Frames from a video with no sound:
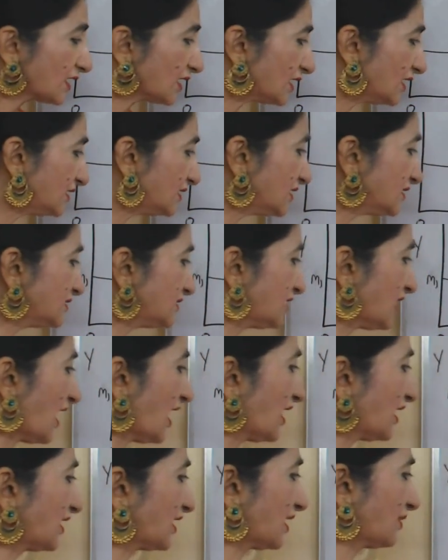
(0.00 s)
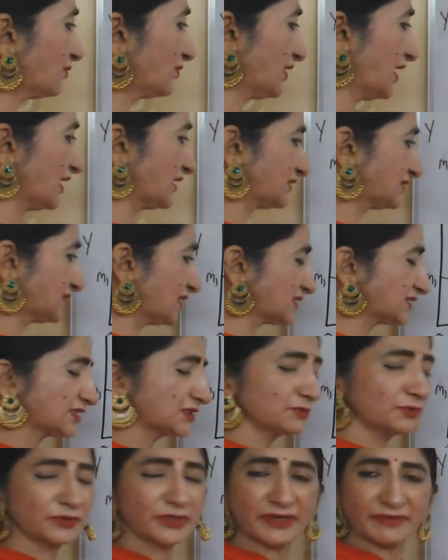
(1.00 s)
In this diagram, on
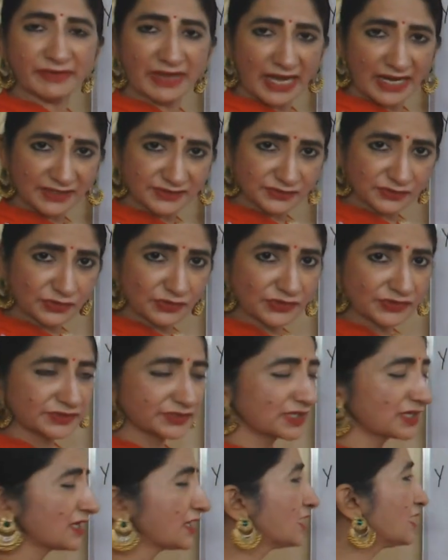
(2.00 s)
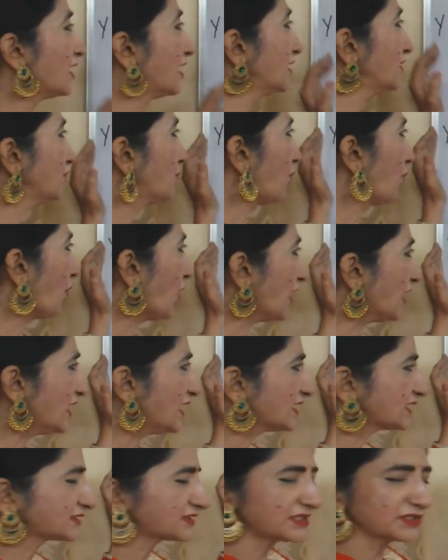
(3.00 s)
x-axis, we have X goods and
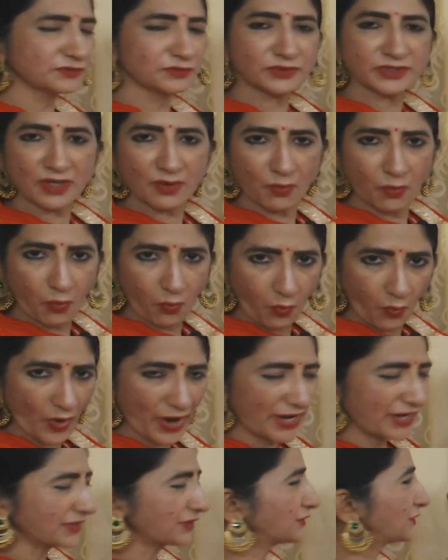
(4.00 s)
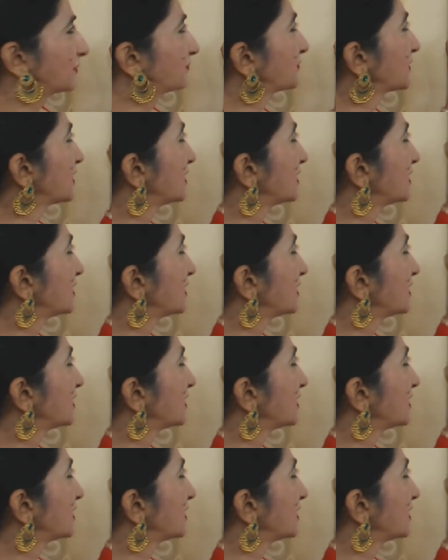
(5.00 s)
y-axis, we have Y good.